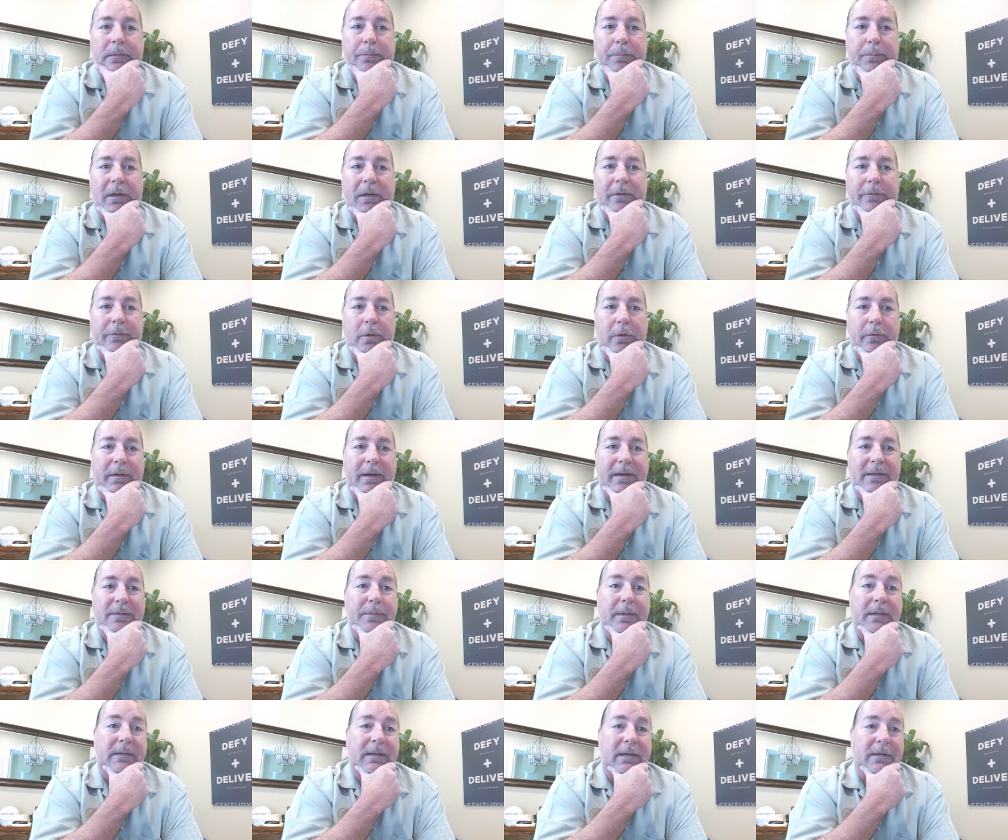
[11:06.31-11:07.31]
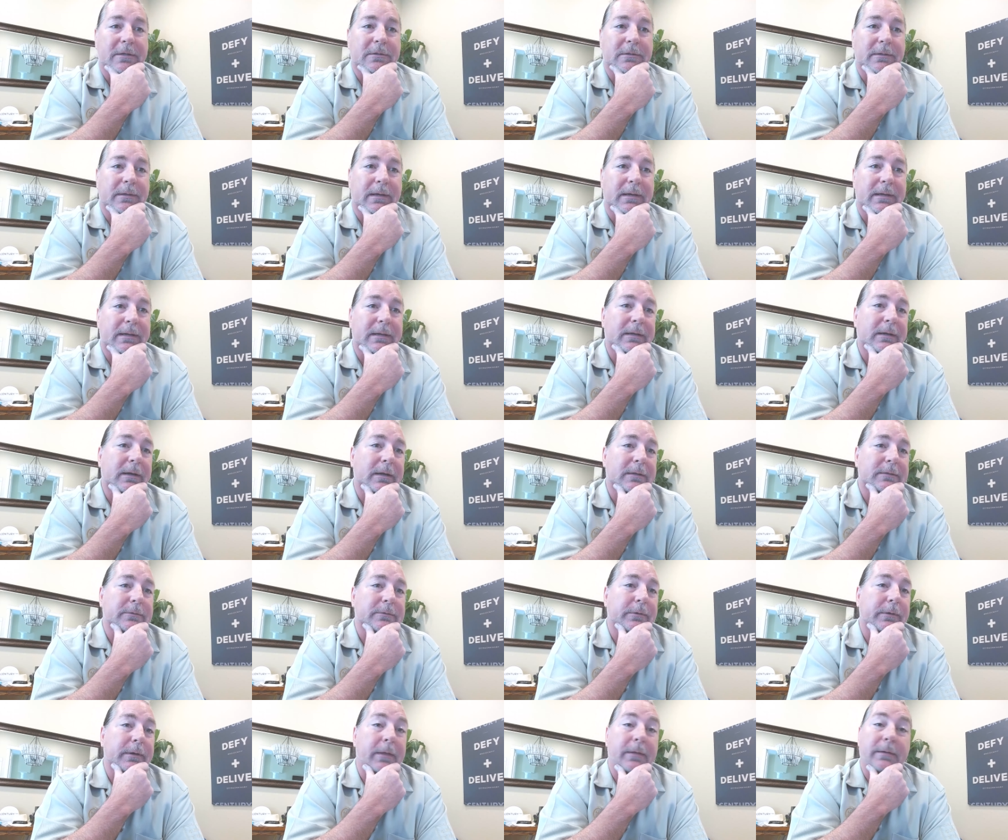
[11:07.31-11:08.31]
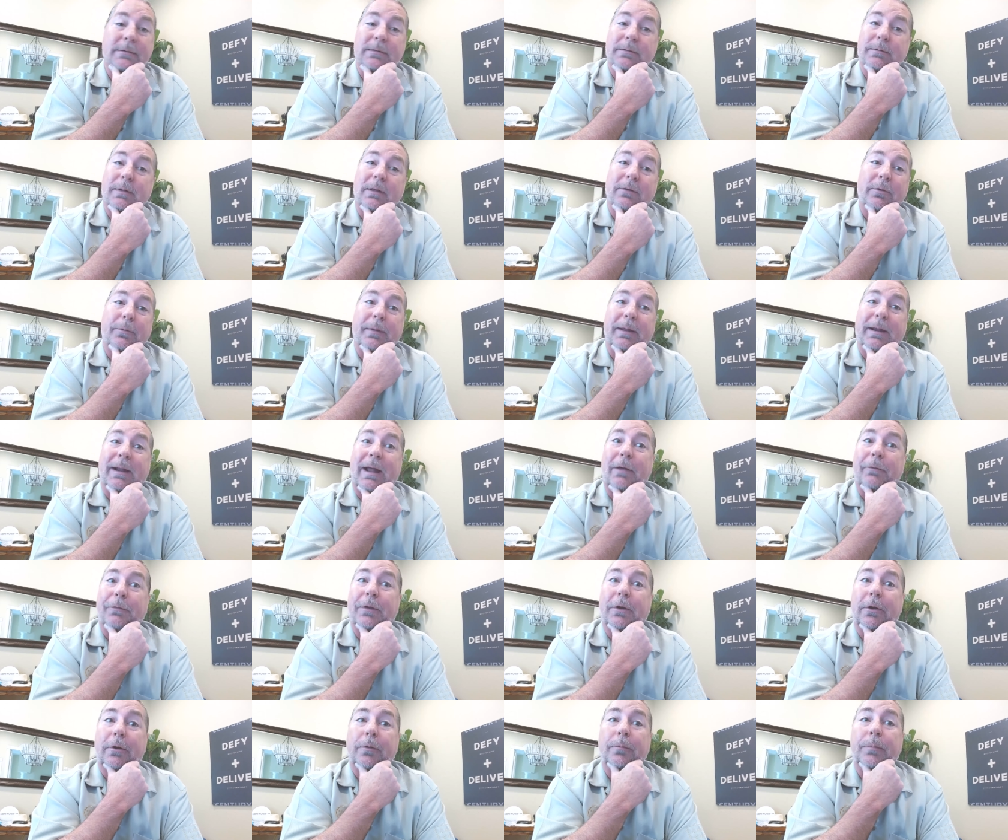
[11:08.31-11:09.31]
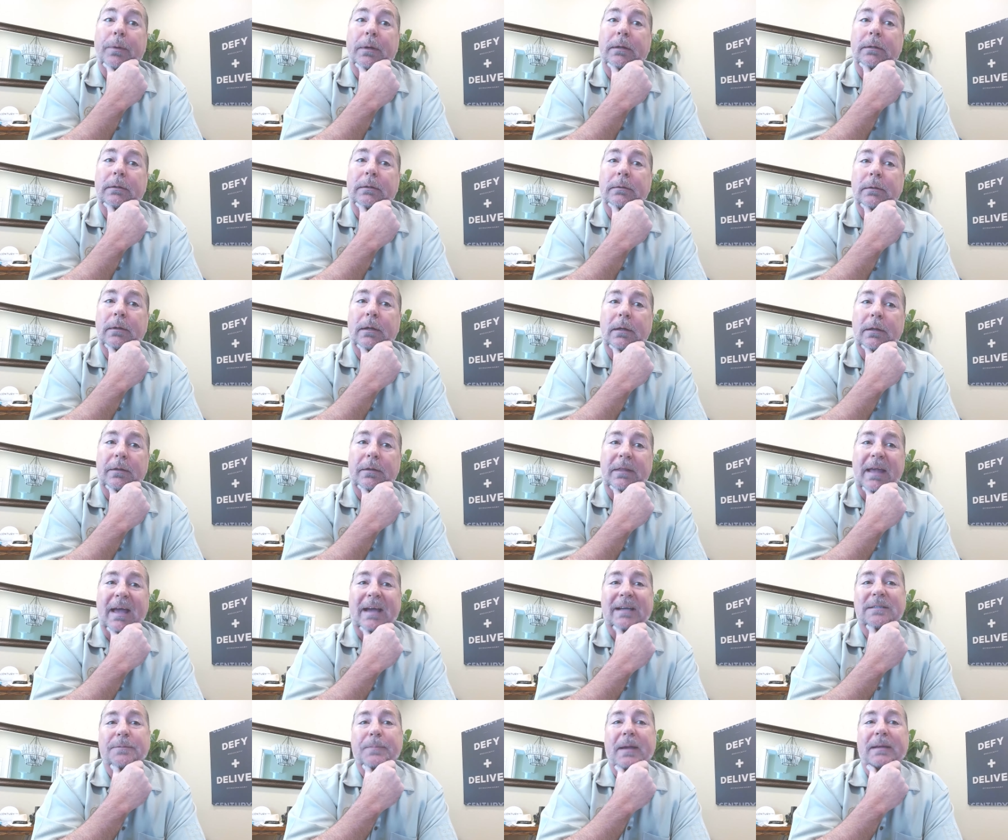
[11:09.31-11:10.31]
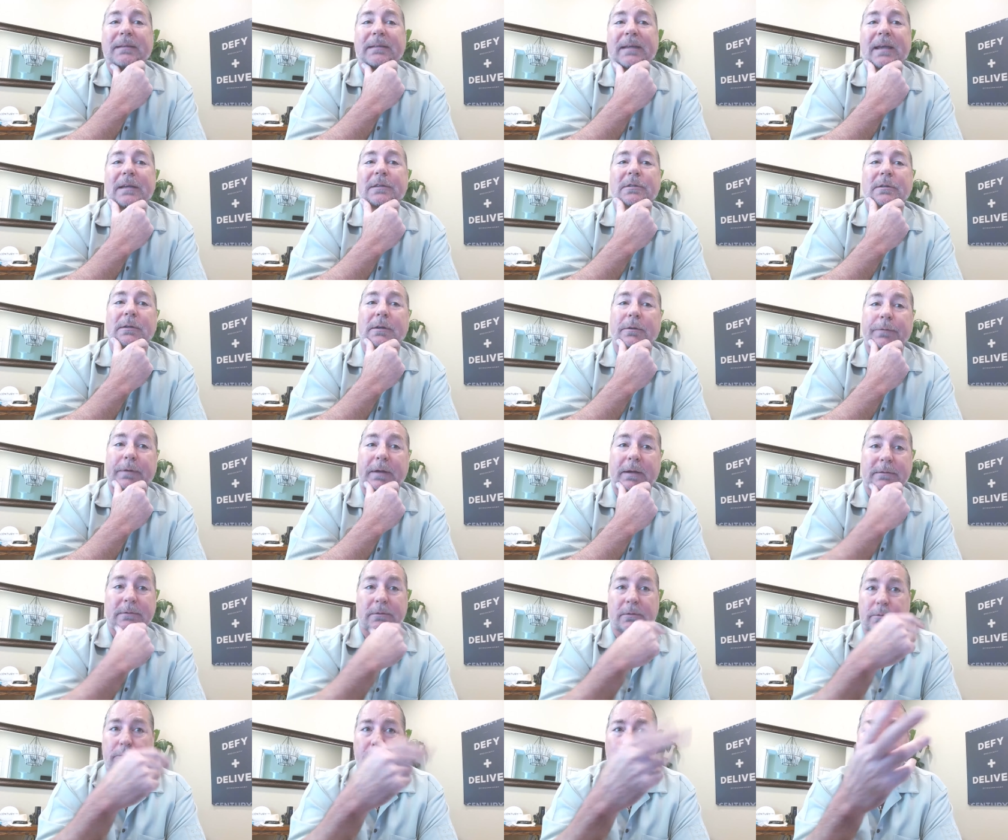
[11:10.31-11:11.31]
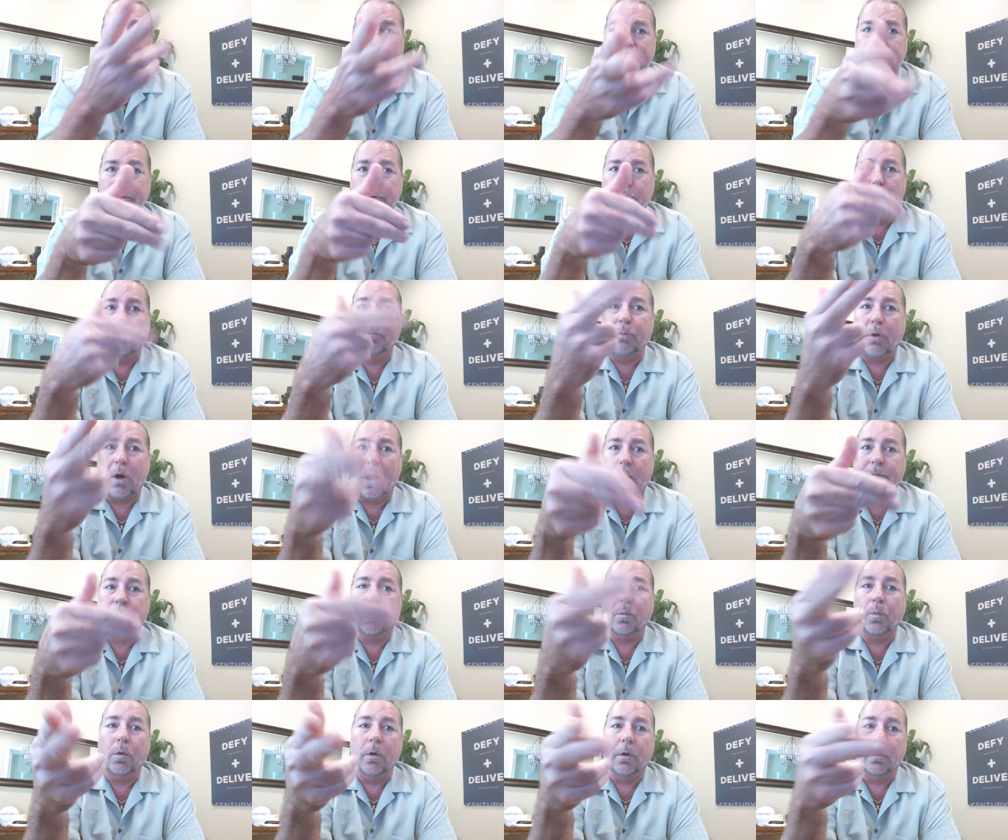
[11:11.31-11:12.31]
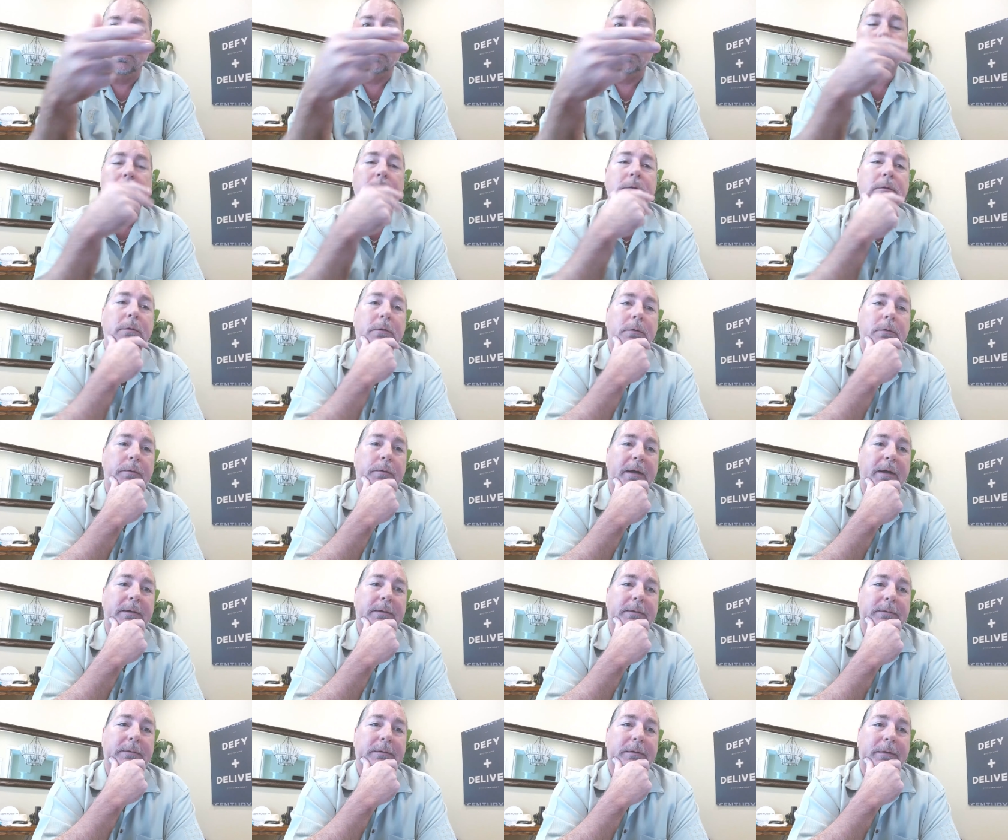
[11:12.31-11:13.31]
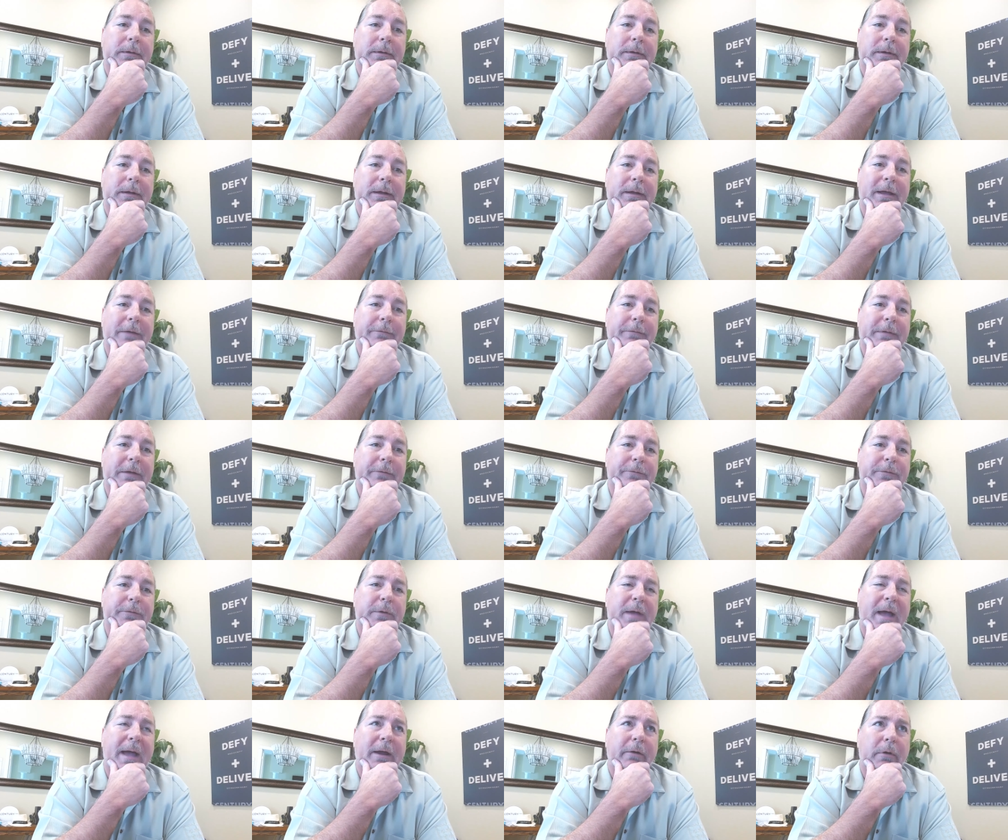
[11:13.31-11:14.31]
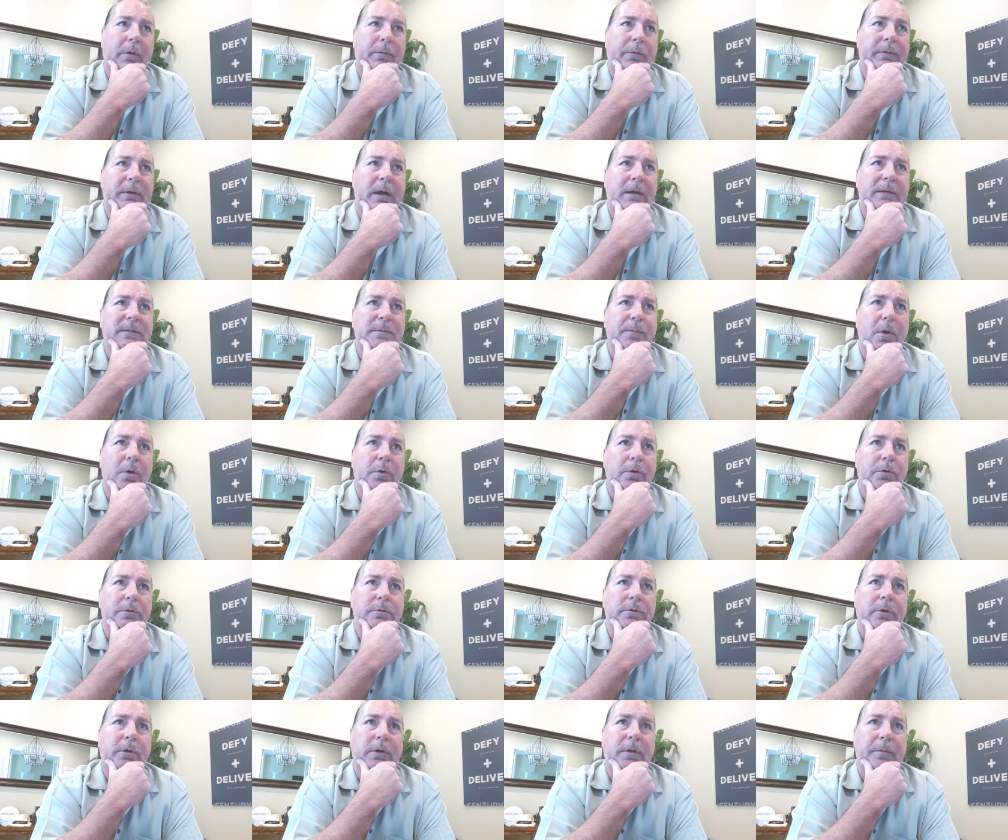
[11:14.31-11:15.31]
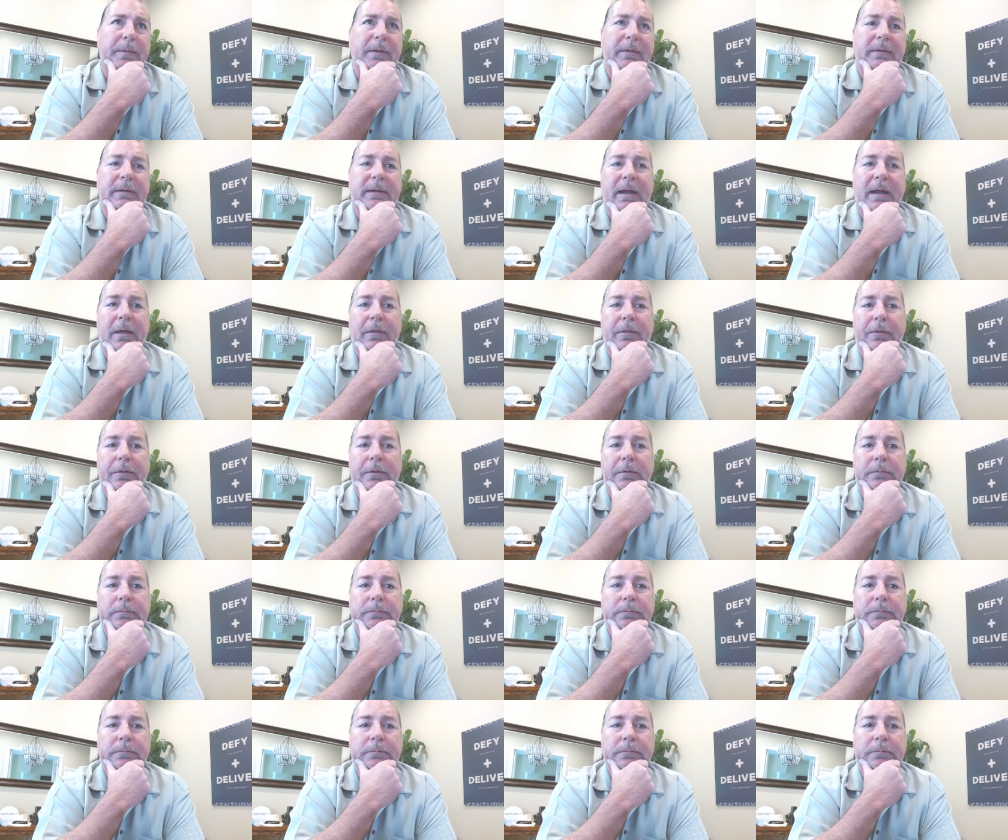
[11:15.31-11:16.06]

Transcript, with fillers: But if you have an expectation that eating ice cream, and this is a little bit out there, but the expectation effect. So it's right in your own private world, right? If, if you hang around with nine smokers, you're going to be the tenth,